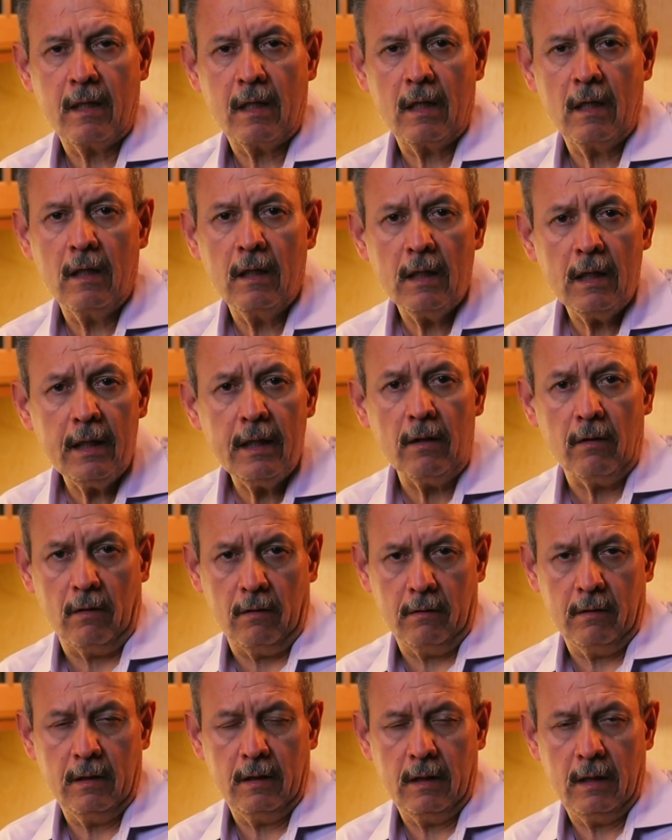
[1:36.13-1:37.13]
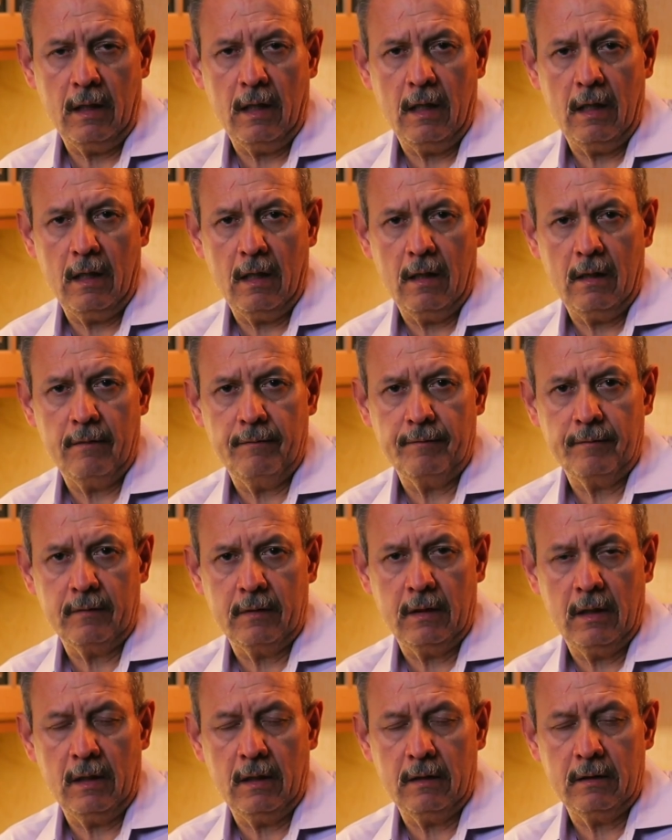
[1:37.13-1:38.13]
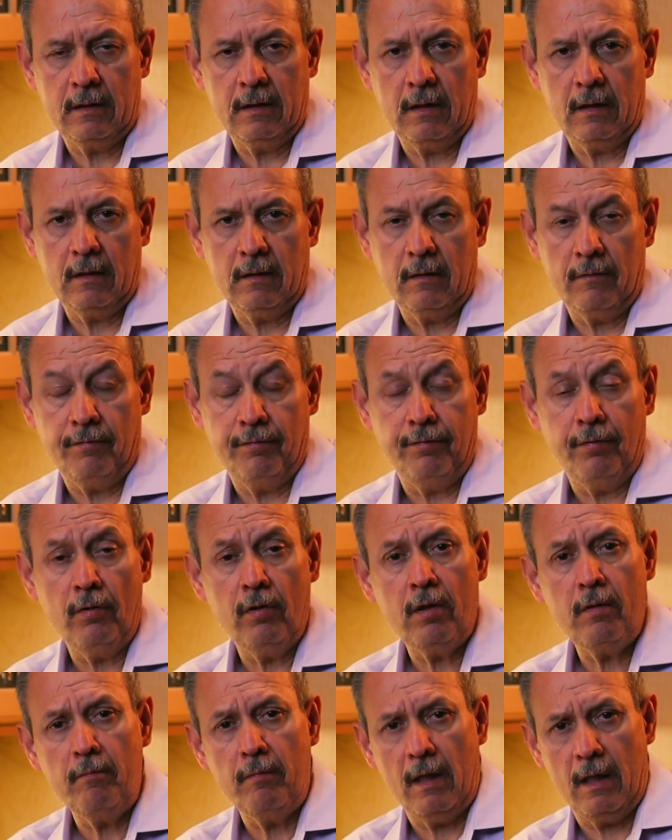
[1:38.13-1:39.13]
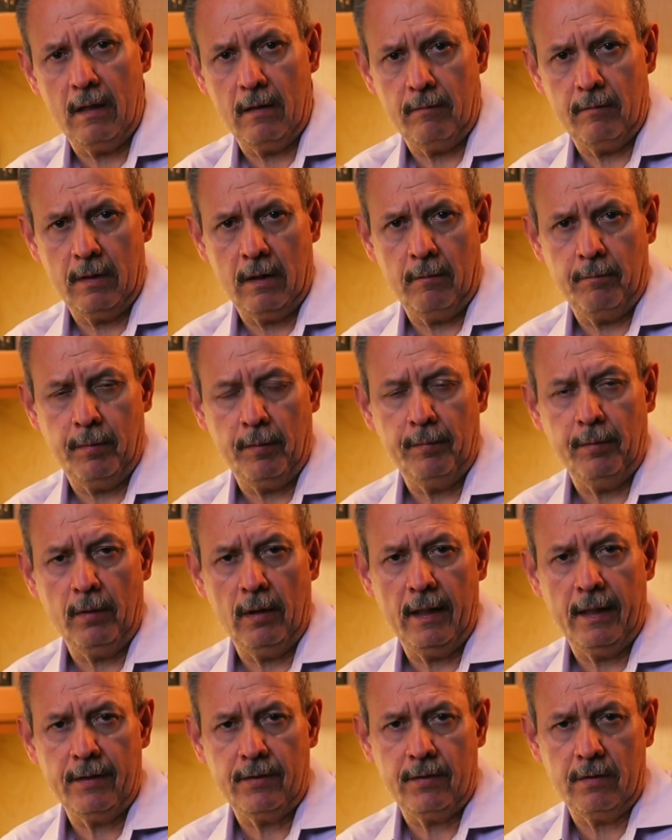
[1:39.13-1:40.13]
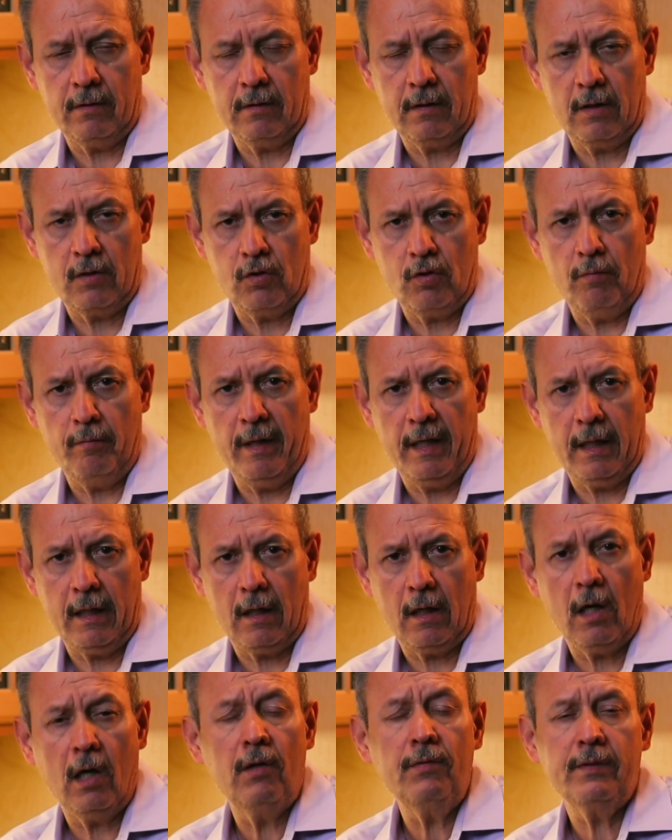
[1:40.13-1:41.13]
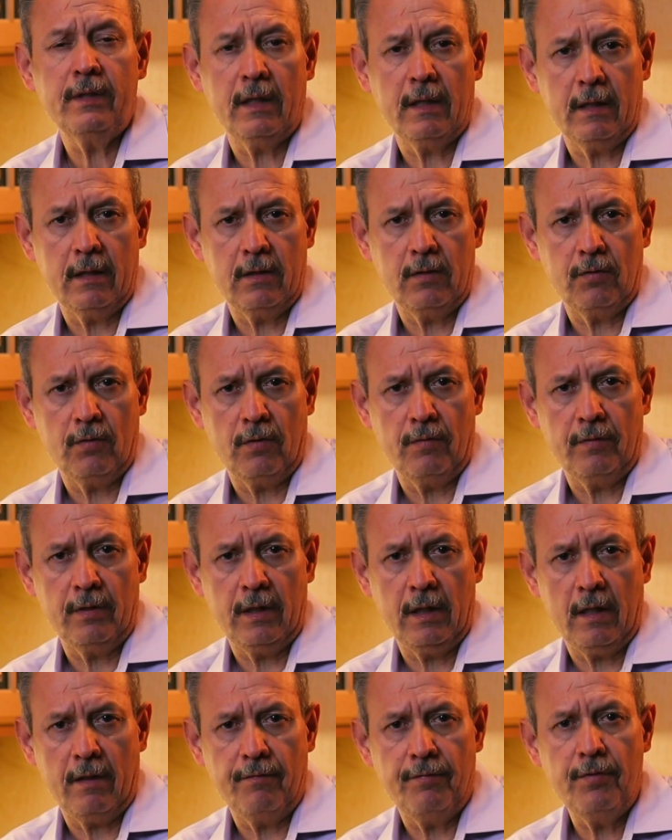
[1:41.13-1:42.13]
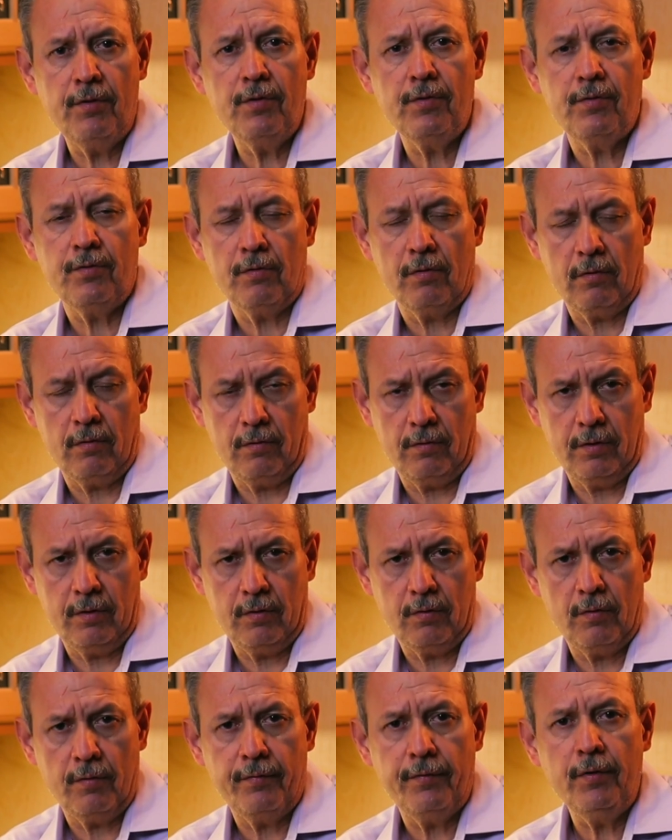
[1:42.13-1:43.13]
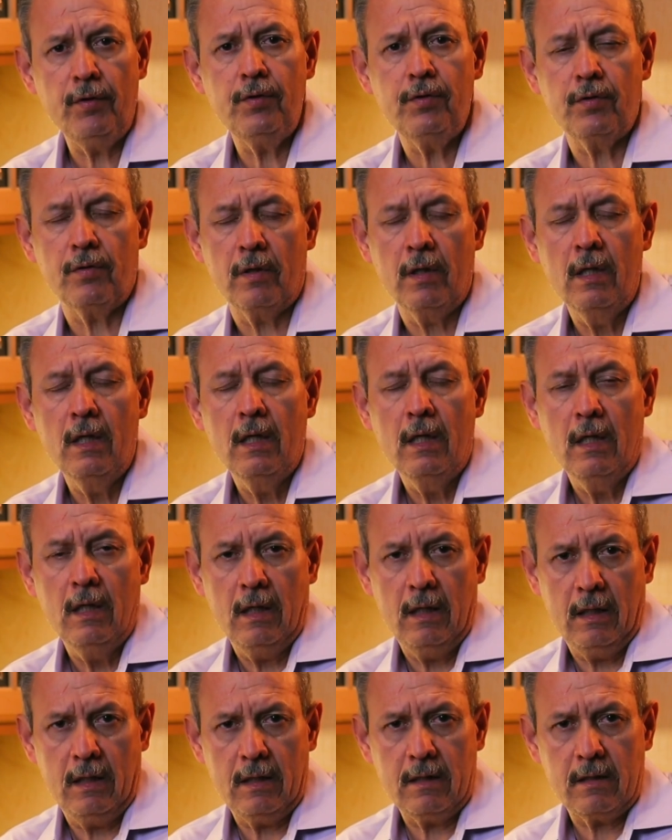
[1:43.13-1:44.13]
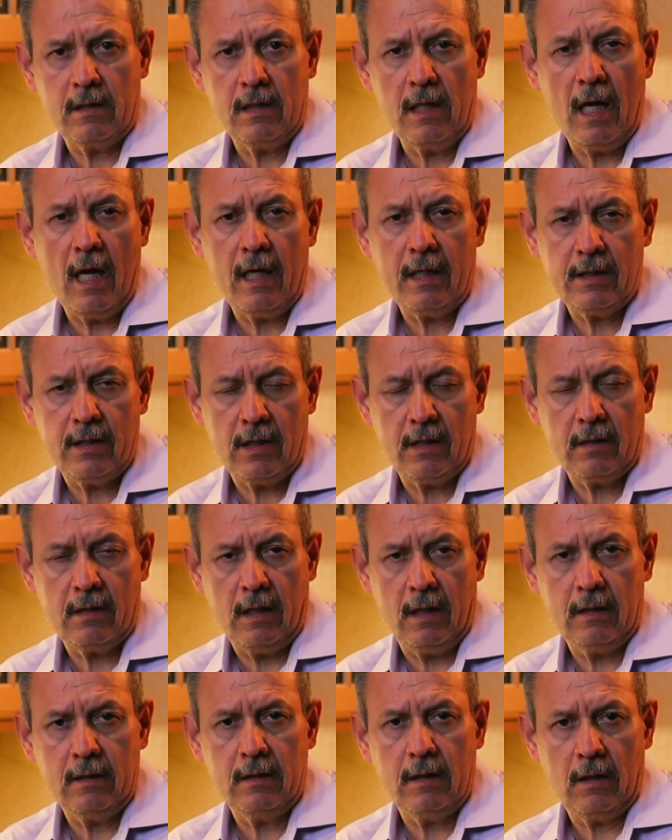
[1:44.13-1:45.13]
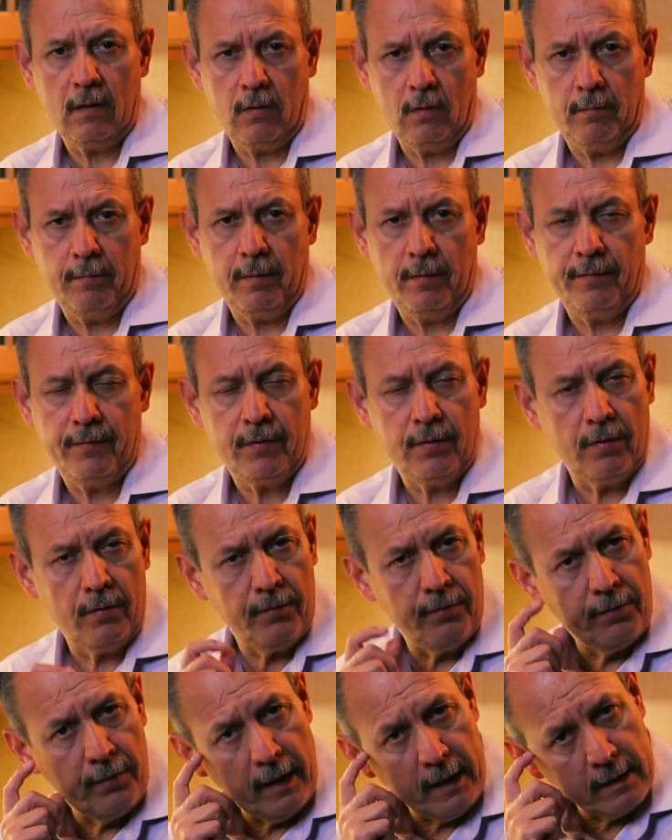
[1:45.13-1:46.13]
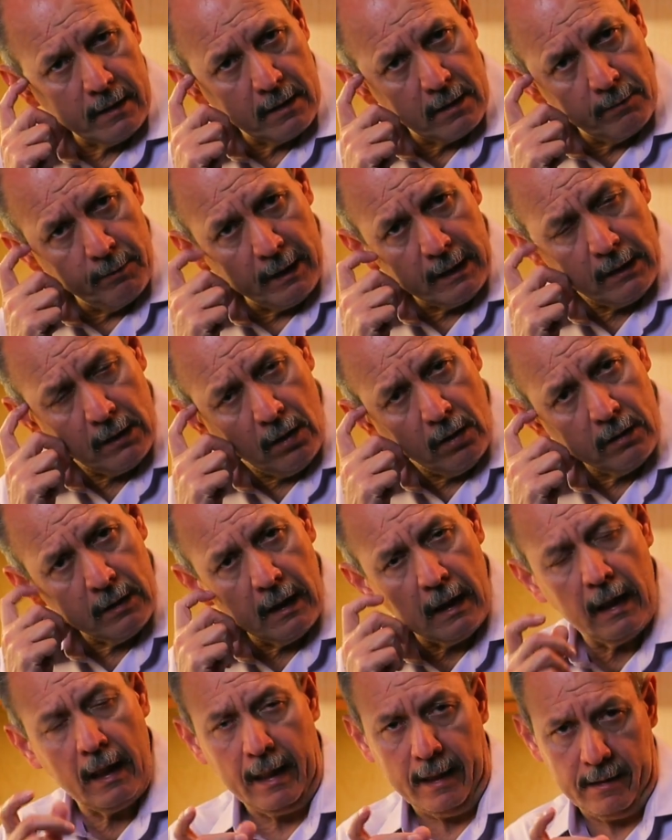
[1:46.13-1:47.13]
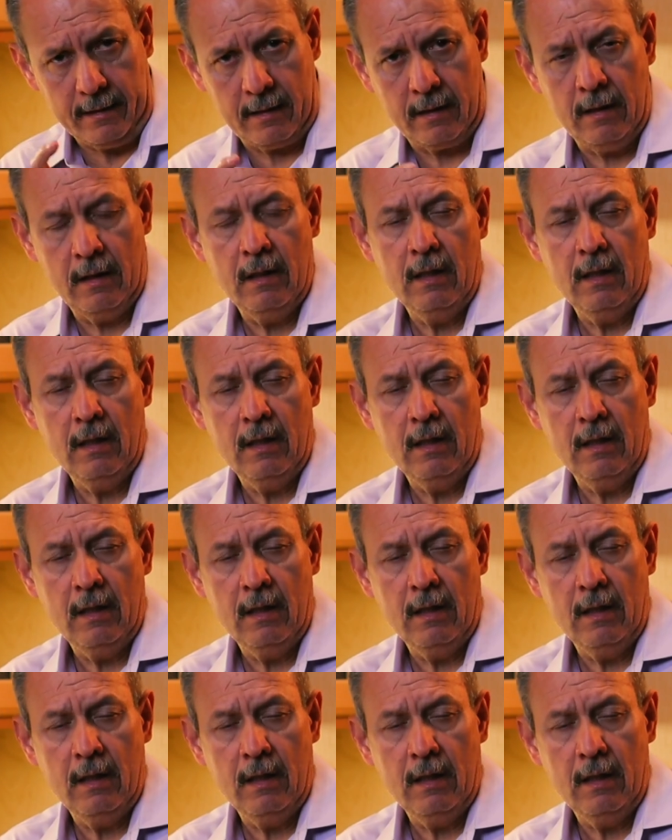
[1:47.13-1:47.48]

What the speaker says: little. The formal population that you may encounter in your near future or in your future is larger than the group of your friends. But nonetheless,